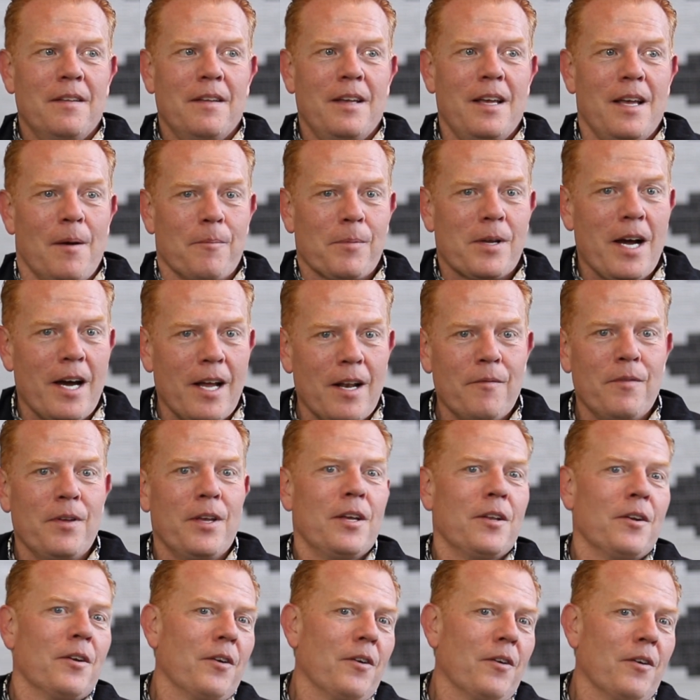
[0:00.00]
hey, I'm kind of
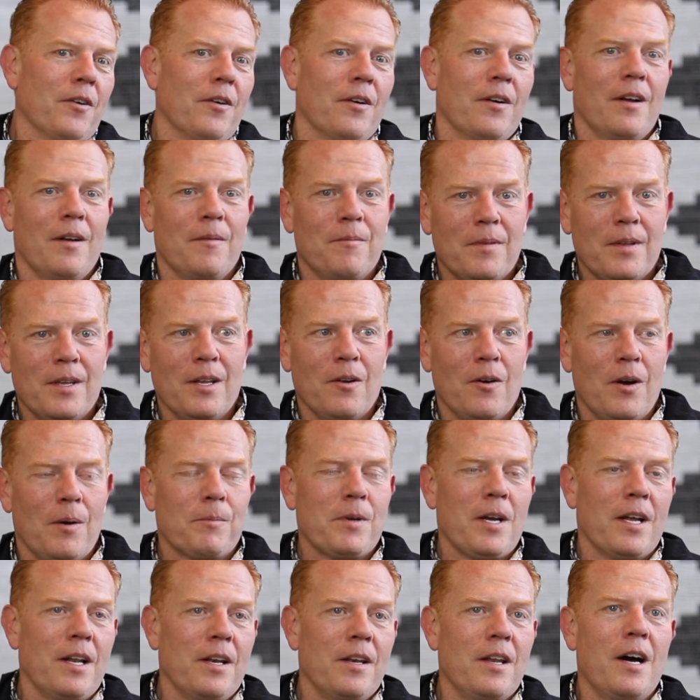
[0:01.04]
in, or I'm
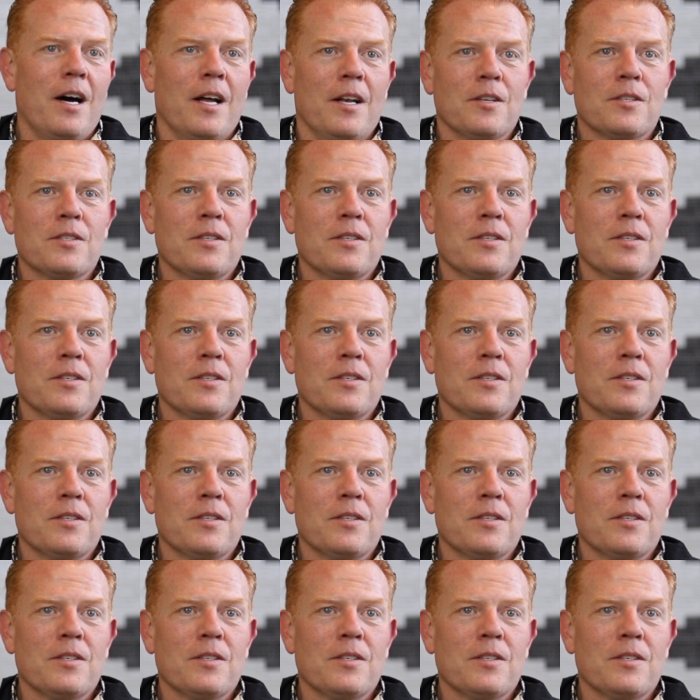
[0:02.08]
kind of not.